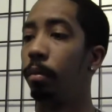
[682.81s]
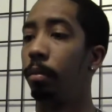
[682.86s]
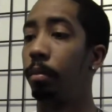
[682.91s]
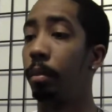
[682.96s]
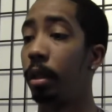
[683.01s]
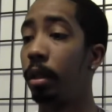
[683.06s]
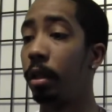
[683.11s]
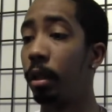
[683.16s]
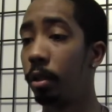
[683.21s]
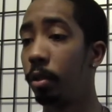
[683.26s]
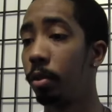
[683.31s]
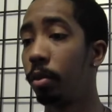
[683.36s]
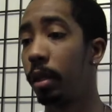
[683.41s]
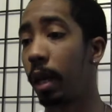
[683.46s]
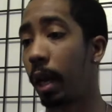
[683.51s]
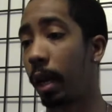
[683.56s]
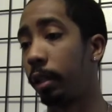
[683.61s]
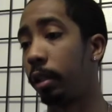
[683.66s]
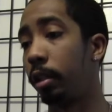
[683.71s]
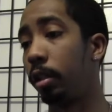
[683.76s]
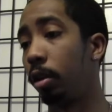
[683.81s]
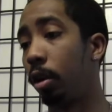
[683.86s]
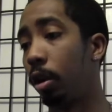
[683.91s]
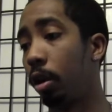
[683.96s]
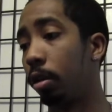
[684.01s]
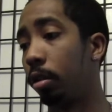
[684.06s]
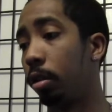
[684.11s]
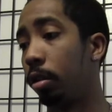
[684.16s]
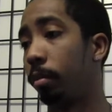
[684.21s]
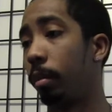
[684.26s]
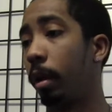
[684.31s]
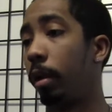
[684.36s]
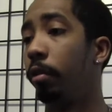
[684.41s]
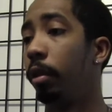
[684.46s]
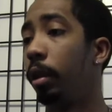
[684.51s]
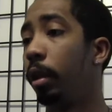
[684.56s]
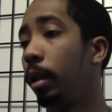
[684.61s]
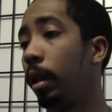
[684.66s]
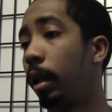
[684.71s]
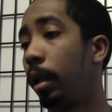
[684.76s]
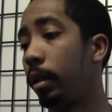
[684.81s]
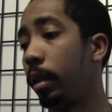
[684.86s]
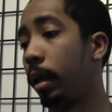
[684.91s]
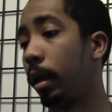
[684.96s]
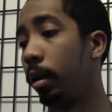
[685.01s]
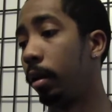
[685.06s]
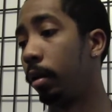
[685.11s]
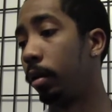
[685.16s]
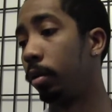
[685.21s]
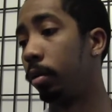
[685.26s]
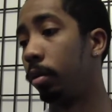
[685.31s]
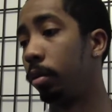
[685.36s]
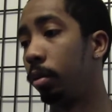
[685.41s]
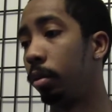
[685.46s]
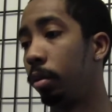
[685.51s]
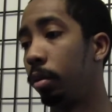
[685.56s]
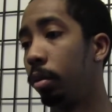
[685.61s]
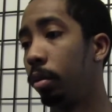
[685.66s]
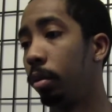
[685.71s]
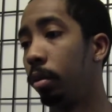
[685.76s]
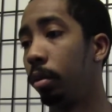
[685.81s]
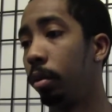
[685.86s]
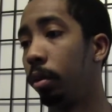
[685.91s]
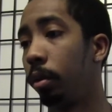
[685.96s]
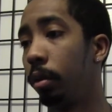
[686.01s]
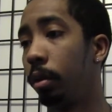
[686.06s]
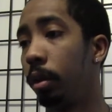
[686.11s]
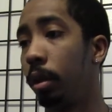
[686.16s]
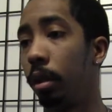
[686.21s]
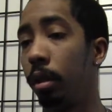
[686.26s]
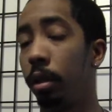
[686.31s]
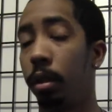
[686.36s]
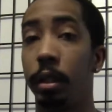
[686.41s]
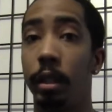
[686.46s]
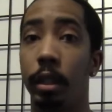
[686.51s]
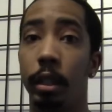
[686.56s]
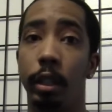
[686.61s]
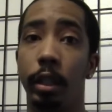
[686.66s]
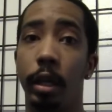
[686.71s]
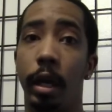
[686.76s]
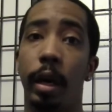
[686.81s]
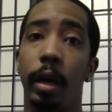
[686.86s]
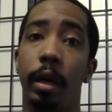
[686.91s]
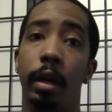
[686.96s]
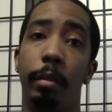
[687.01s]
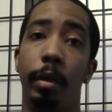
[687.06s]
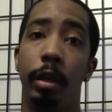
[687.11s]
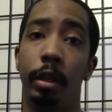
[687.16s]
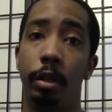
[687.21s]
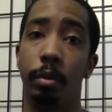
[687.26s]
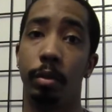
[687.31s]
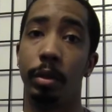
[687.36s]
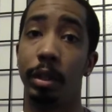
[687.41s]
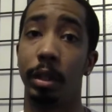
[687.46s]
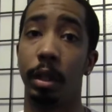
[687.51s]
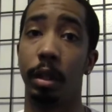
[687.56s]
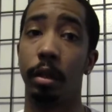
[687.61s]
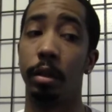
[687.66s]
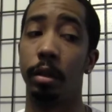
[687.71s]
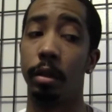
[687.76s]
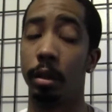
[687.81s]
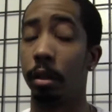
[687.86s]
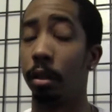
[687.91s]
But this was actually awesome. I really liked how the C G I animation was done.